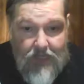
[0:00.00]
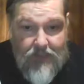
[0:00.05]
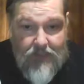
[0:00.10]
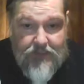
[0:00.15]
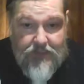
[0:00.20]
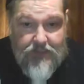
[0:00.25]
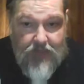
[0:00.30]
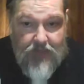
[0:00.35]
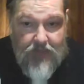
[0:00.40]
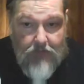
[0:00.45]

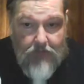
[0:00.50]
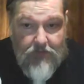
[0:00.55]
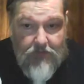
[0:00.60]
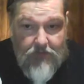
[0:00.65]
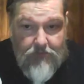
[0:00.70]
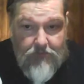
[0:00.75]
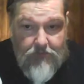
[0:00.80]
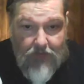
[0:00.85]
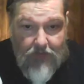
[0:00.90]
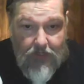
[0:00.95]

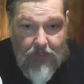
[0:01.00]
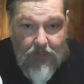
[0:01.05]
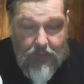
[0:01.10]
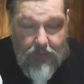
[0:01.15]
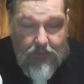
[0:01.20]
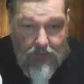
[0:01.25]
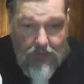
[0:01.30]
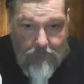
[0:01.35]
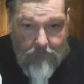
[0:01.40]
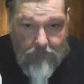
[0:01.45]
Statement
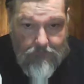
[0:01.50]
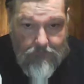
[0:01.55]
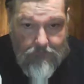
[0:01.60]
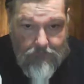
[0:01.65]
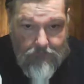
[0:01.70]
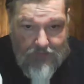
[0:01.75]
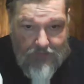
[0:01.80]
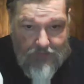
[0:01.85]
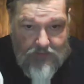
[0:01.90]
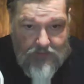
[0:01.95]
by
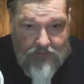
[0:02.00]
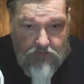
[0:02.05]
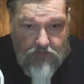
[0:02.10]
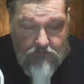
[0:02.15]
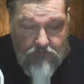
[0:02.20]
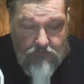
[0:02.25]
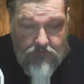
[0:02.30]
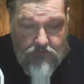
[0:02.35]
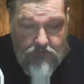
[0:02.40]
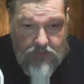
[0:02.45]
Boston
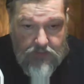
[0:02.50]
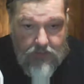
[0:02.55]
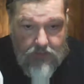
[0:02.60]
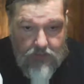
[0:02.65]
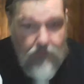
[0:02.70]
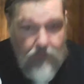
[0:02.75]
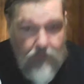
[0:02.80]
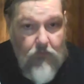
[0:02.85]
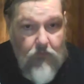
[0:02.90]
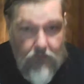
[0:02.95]
University
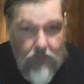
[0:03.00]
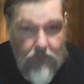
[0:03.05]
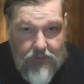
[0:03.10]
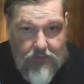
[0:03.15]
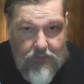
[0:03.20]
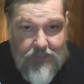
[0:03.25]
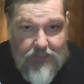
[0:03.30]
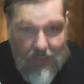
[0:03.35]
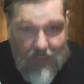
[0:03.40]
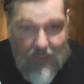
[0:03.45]

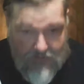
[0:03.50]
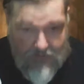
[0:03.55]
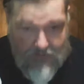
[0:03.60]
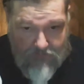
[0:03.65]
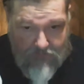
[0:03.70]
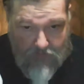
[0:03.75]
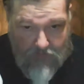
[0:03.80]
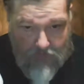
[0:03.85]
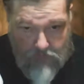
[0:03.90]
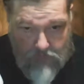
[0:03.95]
reads as
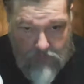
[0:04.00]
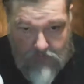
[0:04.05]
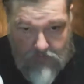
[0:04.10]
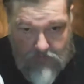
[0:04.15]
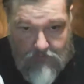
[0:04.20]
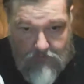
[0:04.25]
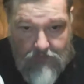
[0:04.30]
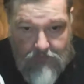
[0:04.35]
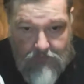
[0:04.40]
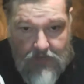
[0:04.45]
follows.
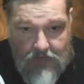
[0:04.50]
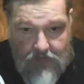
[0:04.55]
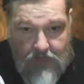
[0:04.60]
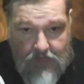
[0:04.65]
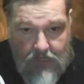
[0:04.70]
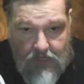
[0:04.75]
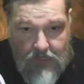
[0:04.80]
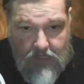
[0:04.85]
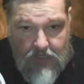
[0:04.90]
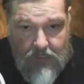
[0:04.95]

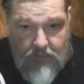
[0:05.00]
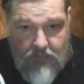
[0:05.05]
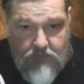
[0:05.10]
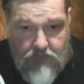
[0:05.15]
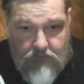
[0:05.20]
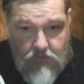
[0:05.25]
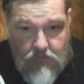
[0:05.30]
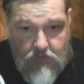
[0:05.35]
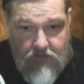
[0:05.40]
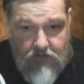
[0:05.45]
It is
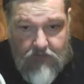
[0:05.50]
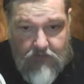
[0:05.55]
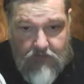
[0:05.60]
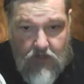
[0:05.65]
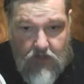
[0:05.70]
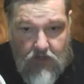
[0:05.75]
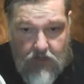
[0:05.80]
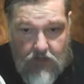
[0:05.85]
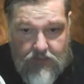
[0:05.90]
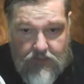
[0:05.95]
with heavy
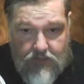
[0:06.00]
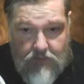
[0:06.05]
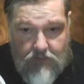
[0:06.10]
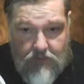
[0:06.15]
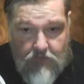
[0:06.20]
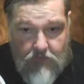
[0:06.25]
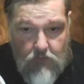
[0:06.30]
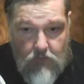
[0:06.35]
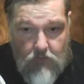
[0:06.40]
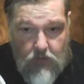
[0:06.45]
hearts that
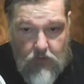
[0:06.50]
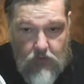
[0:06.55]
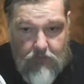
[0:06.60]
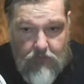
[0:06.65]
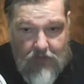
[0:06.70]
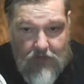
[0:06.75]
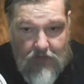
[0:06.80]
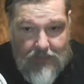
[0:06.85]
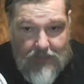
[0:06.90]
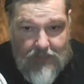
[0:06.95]
we mourn the
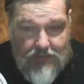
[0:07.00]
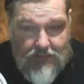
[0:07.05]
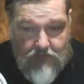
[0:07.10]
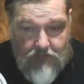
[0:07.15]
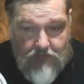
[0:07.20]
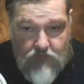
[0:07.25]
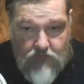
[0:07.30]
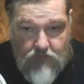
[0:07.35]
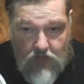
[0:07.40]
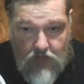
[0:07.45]
passing
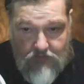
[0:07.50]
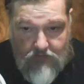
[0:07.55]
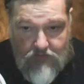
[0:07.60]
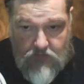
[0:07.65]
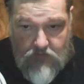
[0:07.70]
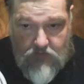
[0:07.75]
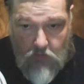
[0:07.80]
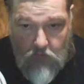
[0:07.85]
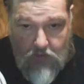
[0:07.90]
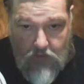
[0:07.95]
of Travis
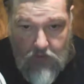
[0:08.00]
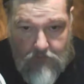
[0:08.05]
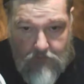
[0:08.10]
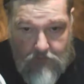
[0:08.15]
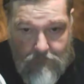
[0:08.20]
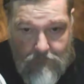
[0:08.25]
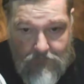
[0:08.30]
Roy.